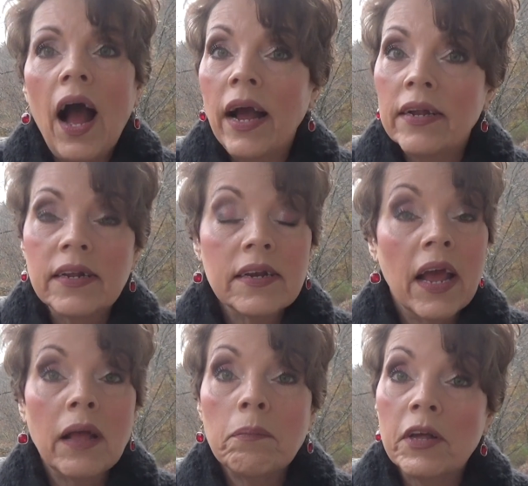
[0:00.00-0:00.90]
I didn't
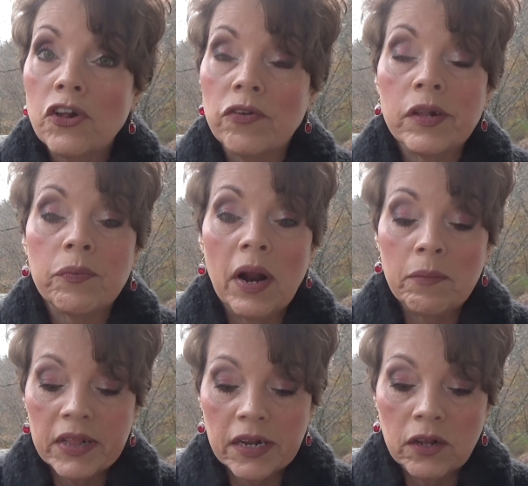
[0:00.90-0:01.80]
take pictures when I
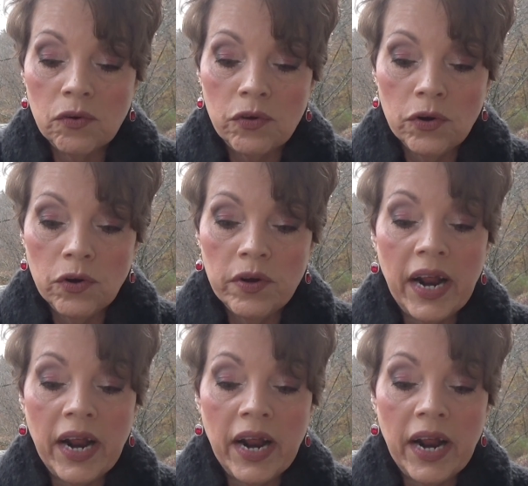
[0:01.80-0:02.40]
was a little girl,